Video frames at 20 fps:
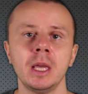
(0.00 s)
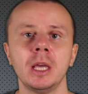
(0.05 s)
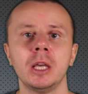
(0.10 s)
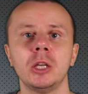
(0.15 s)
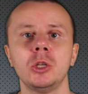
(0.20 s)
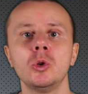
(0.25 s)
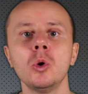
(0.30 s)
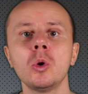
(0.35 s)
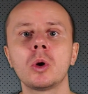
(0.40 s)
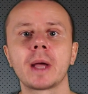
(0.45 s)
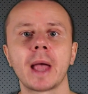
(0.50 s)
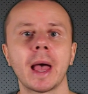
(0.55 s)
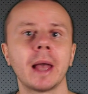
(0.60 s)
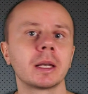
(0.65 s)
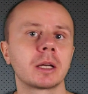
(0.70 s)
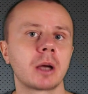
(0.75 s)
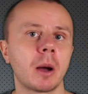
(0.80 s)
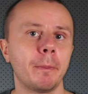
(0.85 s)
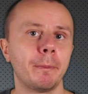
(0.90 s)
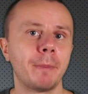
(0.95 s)
You can
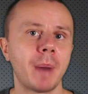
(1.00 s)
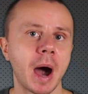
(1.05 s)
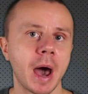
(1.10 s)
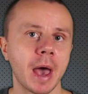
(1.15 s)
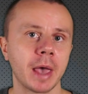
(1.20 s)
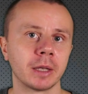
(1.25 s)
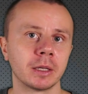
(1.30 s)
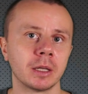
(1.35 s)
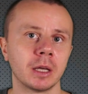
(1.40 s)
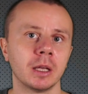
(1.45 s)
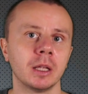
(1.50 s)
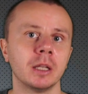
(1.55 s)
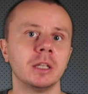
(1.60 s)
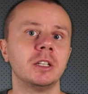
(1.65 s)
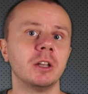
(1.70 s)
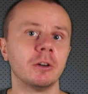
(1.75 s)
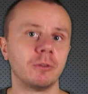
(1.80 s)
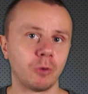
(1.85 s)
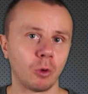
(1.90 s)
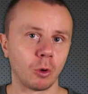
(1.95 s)
combine
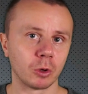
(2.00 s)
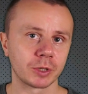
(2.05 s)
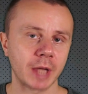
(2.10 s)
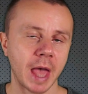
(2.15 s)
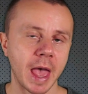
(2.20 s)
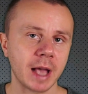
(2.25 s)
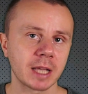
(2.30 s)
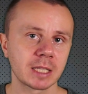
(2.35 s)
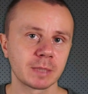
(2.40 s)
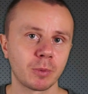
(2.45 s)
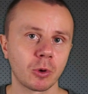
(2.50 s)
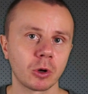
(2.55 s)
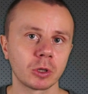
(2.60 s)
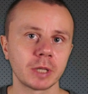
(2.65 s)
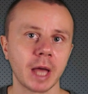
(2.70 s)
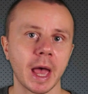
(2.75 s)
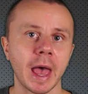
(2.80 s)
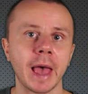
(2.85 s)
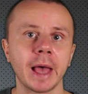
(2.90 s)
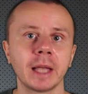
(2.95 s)
default export
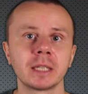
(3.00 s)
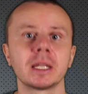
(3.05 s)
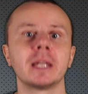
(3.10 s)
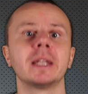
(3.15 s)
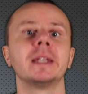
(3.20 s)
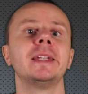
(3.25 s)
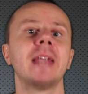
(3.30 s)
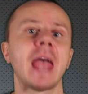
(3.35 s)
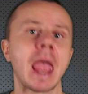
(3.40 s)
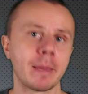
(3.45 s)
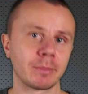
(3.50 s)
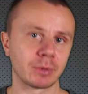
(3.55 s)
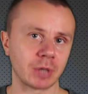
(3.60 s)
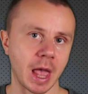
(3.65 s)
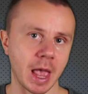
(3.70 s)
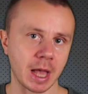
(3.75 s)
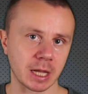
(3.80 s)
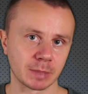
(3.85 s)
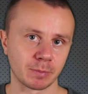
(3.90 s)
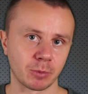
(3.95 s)
and named
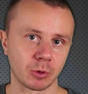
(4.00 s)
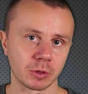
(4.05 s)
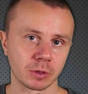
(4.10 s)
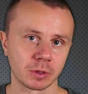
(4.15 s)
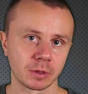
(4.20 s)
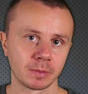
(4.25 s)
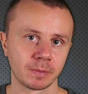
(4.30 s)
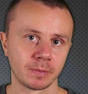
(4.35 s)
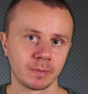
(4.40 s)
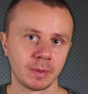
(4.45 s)
exports.